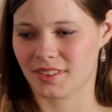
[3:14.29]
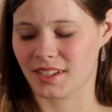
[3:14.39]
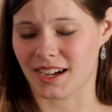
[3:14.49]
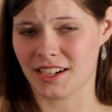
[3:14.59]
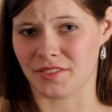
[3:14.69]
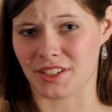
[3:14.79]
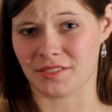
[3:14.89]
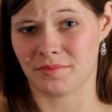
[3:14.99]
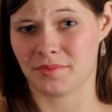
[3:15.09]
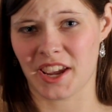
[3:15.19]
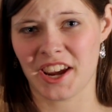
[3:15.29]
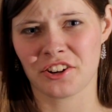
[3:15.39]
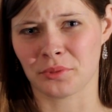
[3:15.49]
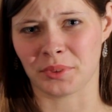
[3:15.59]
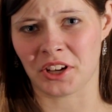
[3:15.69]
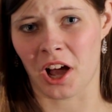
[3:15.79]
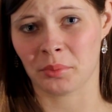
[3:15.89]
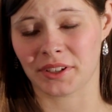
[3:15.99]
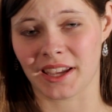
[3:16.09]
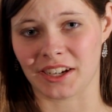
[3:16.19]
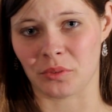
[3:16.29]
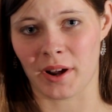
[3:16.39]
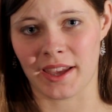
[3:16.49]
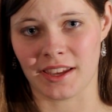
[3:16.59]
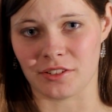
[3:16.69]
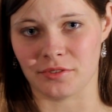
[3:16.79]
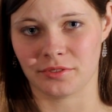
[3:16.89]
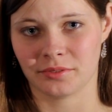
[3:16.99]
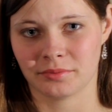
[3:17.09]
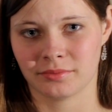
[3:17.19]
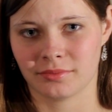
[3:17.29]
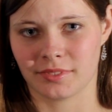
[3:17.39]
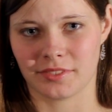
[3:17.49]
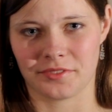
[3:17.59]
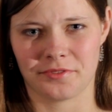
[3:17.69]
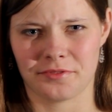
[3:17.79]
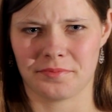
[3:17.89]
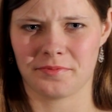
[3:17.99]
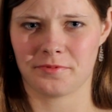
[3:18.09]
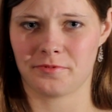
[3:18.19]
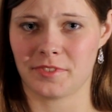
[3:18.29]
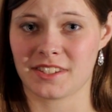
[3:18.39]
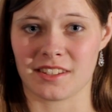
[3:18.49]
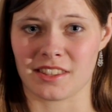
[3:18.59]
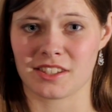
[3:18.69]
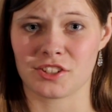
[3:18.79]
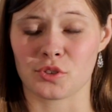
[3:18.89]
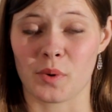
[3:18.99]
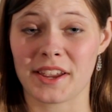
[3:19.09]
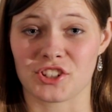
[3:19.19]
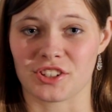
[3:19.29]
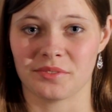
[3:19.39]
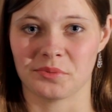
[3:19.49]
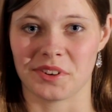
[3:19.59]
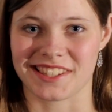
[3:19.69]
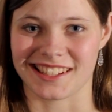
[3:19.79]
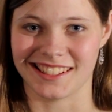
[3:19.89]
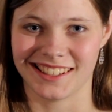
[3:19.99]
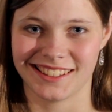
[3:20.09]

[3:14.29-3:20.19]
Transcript: Kind of a terribly complicated way of fixing the situation, wasn't it?